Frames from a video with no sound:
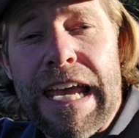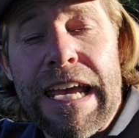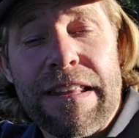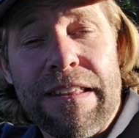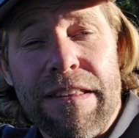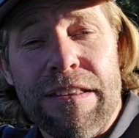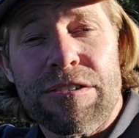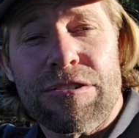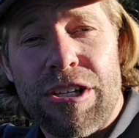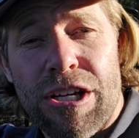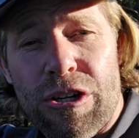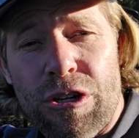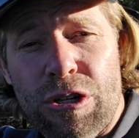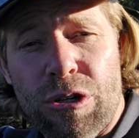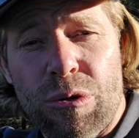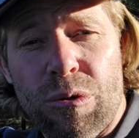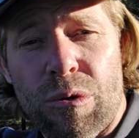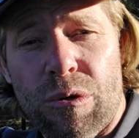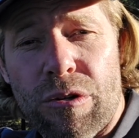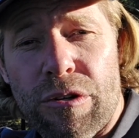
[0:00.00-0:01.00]
And then there's air
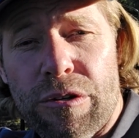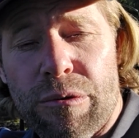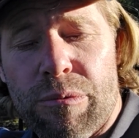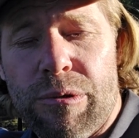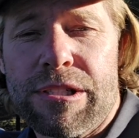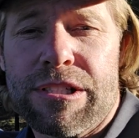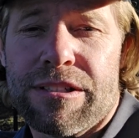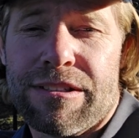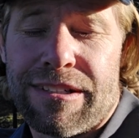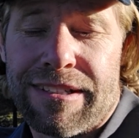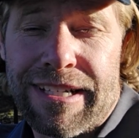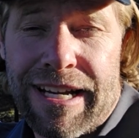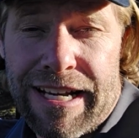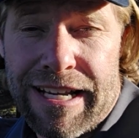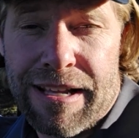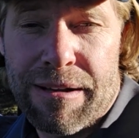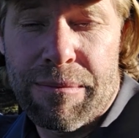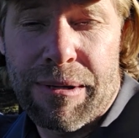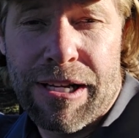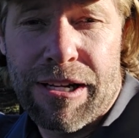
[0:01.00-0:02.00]
cooled, which is a
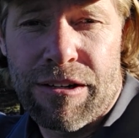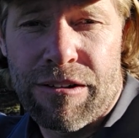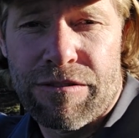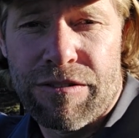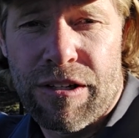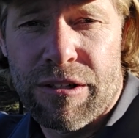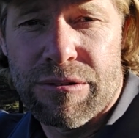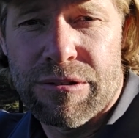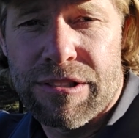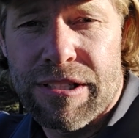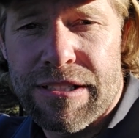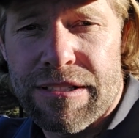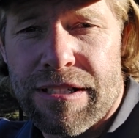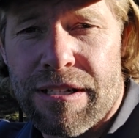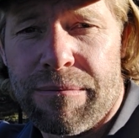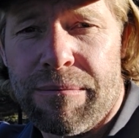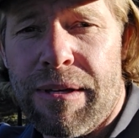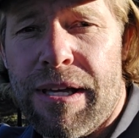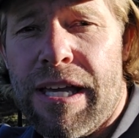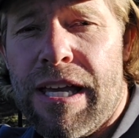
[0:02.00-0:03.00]
dynamic airflow
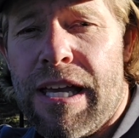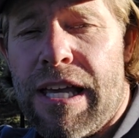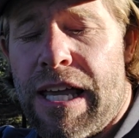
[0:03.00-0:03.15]
system.